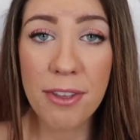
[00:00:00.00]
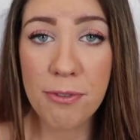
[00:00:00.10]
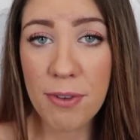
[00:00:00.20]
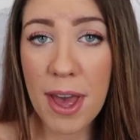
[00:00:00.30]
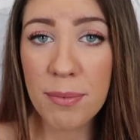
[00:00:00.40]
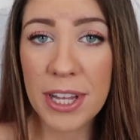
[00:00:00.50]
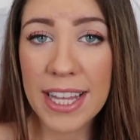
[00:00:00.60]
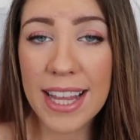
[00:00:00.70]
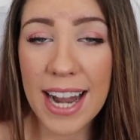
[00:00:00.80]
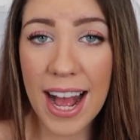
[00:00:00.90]
the
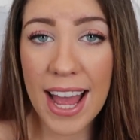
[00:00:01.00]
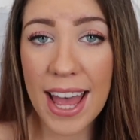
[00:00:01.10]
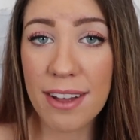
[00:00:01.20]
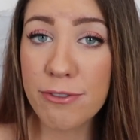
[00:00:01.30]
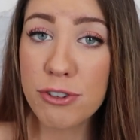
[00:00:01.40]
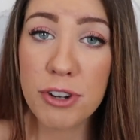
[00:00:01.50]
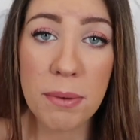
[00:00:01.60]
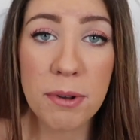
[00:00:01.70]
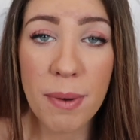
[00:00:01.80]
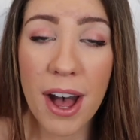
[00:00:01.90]
family that I have
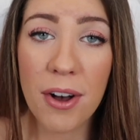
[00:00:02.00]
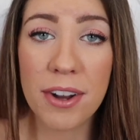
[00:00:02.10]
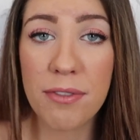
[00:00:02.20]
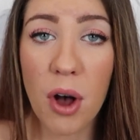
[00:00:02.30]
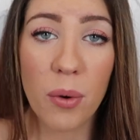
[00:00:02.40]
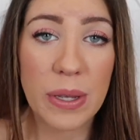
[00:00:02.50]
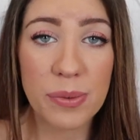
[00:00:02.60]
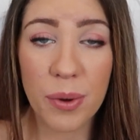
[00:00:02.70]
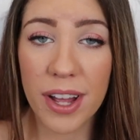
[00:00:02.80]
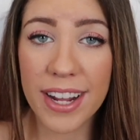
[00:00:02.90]
dreamed about and have
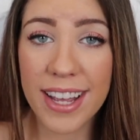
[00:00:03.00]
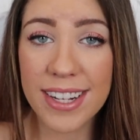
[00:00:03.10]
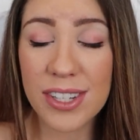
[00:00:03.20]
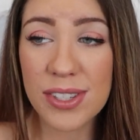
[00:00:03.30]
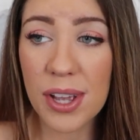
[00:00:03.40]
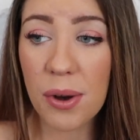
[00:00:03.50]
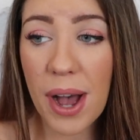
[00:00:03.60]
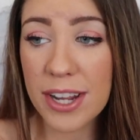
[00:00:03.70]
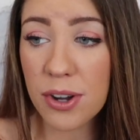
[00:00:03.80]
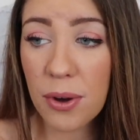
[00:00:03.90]
always wanted, so
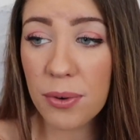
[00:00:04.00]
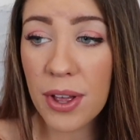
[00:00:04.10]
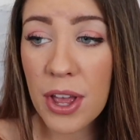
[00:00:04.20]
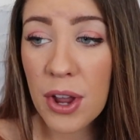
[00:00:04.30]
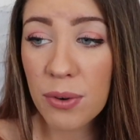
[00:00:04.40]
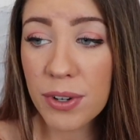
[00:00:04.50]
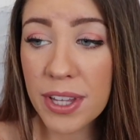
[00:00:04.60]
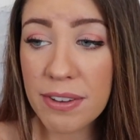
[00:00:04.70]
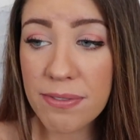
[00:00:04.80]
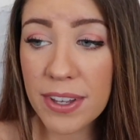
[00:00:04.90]
I don't
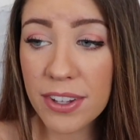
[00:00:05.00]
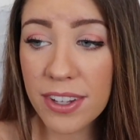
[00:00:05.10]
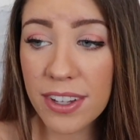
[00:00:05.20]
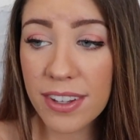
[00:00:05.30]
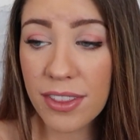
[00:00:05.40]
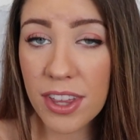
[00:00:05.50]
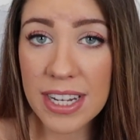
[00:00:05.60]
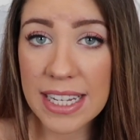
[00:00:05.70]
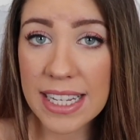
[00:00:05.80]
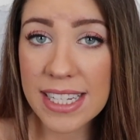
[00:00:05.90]
really feel the
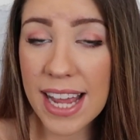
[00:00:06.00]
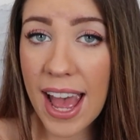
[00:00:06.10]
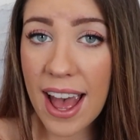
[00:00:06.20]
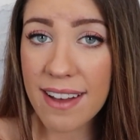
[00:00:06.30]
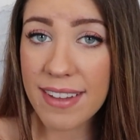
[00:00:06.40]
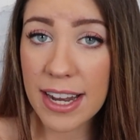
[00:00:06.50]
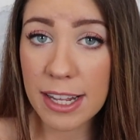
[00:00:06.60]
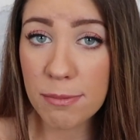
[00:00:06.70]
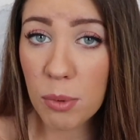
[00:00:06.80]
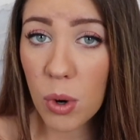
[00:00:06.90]
need to have
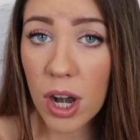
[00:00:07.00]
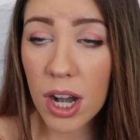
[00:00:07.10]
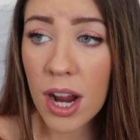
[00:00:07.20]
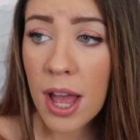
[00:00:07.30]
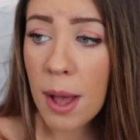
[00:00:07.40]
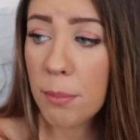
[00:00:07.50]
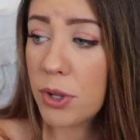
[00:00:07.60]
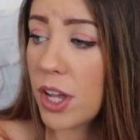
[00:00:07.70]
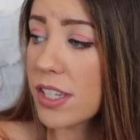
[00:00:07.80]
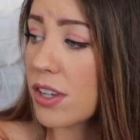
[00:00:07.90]
any more.
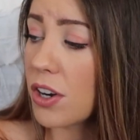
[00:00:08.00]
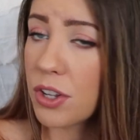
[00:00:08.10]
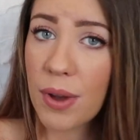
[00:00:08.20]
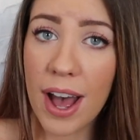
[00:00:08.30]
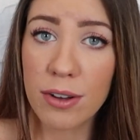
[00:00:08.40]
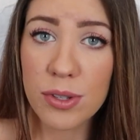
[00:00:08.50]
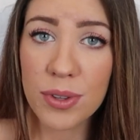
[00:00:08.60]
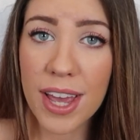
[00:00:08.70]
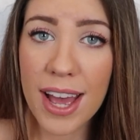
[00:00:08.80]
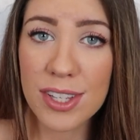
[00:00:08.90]
Plus our new house
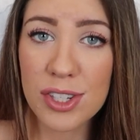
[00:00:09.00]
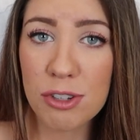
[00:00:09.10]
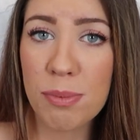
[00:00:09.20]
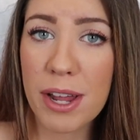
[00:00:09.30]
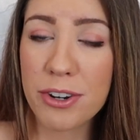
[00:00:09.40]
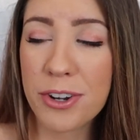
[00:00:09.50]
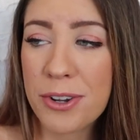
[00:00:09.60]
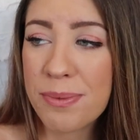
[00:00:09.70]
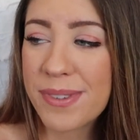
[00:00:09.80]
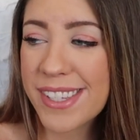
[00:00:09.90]
only has 2
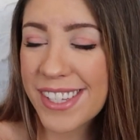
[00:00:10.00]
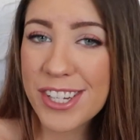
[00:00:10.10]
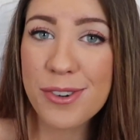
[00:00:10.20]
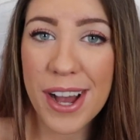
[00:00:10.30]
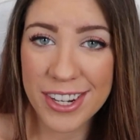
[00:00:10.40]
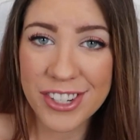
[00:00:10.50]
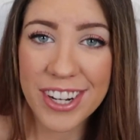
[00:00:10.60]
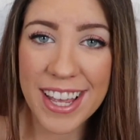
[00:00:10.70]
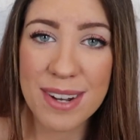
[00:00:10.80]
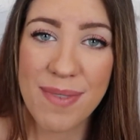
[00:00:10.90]
bedrooms. 2 extra
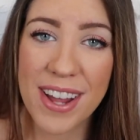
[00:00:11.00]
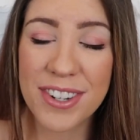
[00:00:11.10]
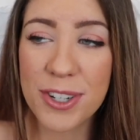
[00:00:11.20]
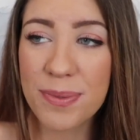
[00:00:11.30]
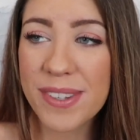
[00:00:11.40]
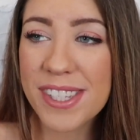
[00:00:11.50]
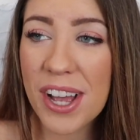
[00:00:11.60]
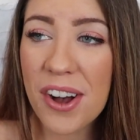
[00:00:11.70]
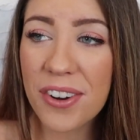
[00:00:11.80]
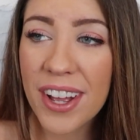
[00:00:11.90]
kid bedrooms,
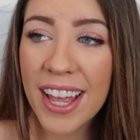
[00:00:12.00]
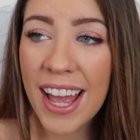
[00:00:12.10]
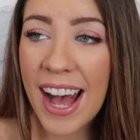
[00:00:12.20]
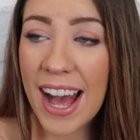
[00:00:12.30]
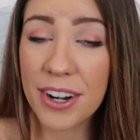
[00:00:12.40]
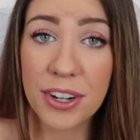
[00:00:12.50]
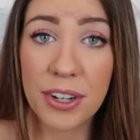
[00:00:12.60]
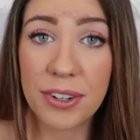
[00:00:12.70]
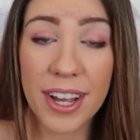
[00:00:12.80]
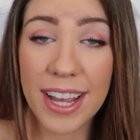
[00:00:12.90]
so I don't
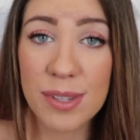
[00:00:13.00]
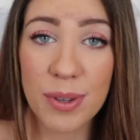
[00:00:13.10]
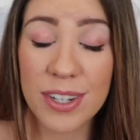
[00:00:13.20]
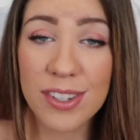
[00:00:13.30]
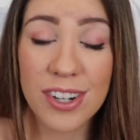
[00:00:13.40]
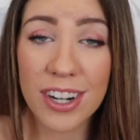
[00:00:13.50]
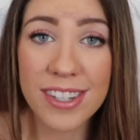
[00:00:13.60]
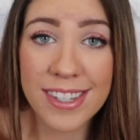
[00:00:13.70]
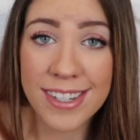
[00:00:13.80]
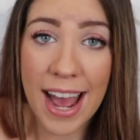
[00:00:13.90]
know, I guess we could just
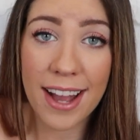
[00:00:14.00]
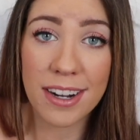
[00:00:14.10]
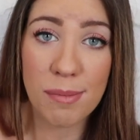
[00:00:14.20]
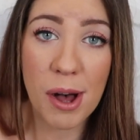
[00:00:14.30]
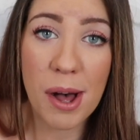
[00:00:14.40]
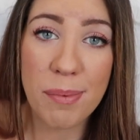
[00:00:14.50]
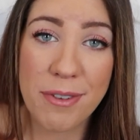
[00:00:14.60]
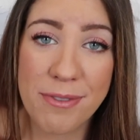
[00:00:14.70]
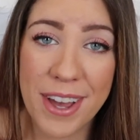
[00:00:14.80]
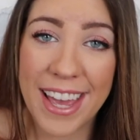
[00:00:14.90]
start stacking them up
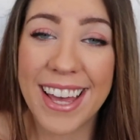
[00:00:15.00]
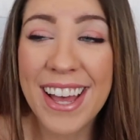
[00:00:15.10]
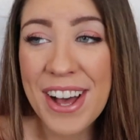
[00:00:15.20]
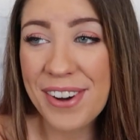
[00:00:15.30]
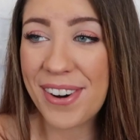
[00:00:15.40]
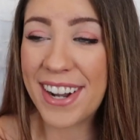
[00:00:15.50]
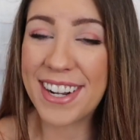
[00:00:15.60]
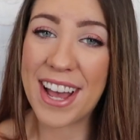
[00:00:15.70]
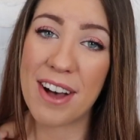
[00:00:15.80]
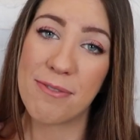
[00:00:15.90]
if we
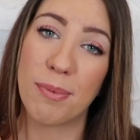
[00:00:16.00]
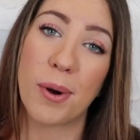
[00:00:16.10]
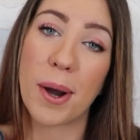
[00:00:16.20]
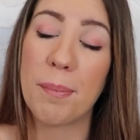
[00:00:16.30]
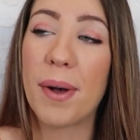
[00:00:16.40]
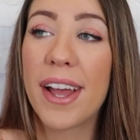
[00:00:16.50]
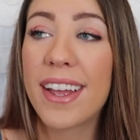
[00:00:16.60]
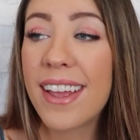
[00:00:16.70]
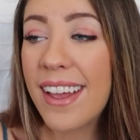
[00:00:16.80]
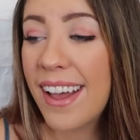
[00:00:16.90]
wanted to have more.
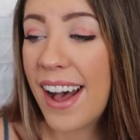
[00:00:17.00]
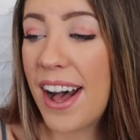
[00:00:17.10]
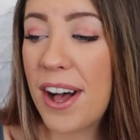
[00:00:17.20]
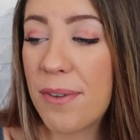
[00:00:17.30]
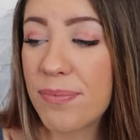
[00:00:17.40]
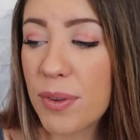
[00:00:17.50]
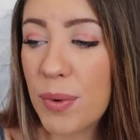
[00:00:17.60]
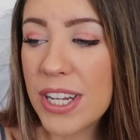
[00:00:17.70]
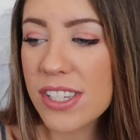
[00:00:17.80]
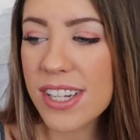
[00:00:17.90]
But
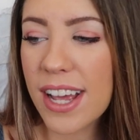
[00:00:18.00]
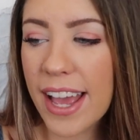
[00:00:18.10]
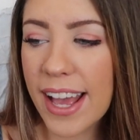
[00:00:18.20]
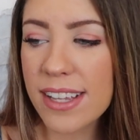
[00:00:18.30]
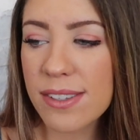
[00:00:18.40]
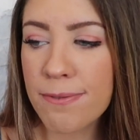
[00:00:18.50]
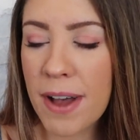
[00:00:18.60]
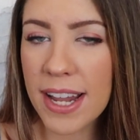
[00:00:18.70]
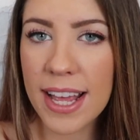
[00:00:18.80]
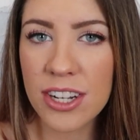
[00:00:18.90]
we just, I guess
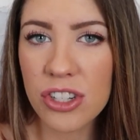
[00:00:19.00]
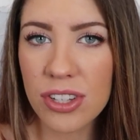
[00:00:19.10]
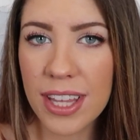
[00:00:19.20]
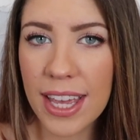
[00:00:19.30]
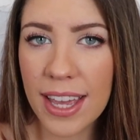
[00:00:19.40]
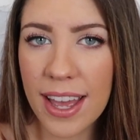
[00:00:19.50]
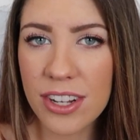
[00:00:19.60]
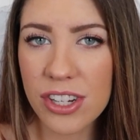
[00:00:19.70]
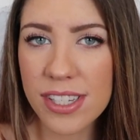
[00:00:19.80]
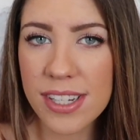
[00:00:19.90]
financially
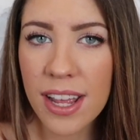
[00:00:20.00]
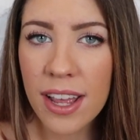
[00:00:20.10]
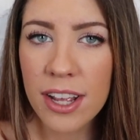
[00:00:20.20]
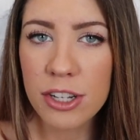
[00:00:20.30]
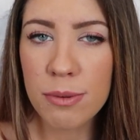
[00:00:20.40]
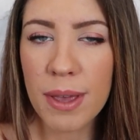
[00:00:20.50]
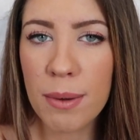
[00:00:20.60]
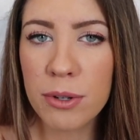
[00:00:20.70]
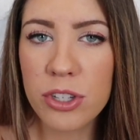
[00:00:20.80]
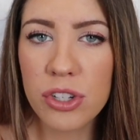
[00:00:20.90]
and just to be
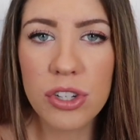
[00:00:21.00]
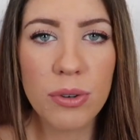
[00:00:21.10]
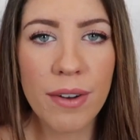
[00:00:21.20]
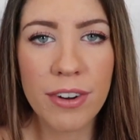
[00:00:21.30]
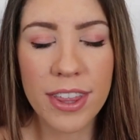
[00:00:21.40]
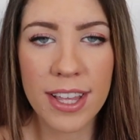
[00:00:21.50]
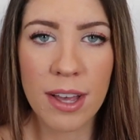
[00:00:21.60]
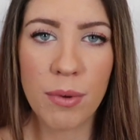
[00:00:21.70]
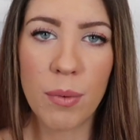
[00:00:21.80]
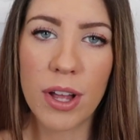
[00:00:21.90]
able to do everything
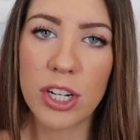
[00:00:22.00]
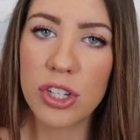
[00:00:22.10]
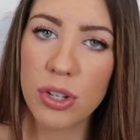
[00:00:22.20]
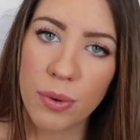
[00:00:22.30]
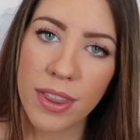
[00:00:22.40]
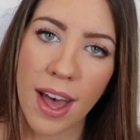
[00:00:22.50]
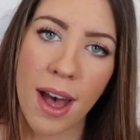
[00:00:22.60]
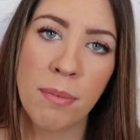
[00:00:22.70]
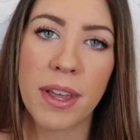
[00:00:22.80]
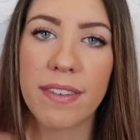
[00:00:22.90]
that we want to do with
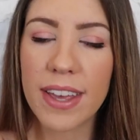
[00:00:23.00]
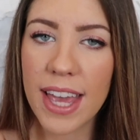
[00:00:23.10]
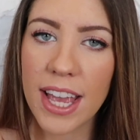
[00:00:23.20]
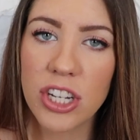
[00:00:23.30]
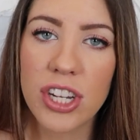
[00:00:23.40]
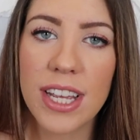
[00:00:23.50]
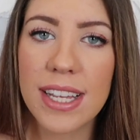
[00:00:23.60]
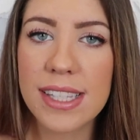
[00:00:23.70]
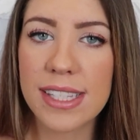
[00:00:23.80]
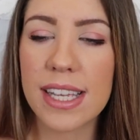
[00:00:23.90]
them, like
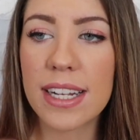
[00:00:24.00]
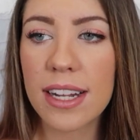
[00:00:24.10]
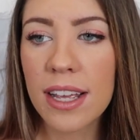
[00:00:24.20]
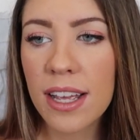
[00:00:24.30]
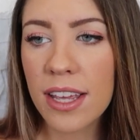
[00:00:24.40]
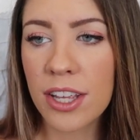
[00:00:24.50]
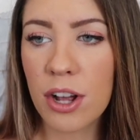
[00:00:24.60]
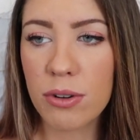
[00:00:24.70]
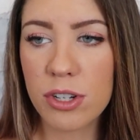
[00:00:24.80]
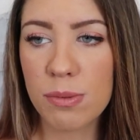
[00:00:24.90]
vacations and, you
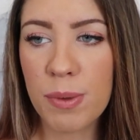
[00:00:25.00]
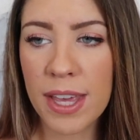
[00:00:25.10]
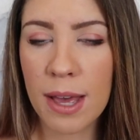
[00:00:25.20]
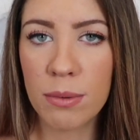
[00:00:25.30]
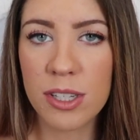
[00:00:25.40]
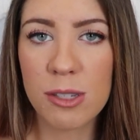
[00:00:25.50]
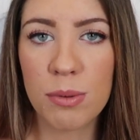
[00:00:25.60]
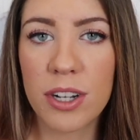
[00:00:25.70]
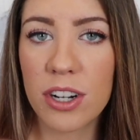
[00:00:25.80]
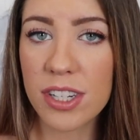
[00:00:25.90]
know, just being able to
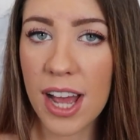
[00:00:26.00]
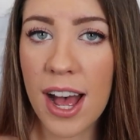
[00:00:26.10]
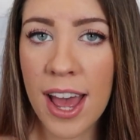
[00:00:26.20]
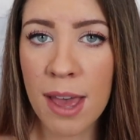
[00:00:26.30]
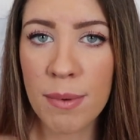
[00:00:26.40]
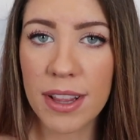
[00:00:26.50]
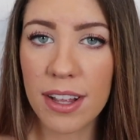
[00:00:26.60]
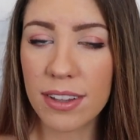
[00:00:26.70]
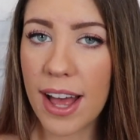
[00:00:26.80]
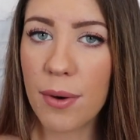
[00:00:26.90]
split our time and
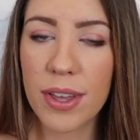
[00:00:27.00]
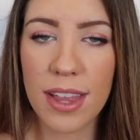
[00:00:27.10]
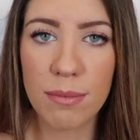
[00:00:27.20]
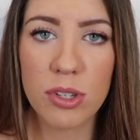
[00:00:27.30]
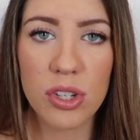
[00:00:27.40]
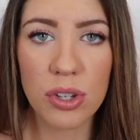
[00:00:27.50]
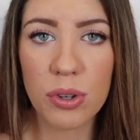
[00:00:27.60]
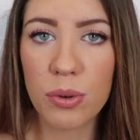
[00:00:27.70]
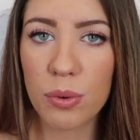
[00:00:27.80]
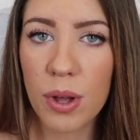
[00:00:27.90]
allowing them to
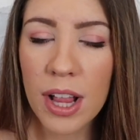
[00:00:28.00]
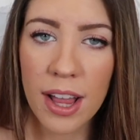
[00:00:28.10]
do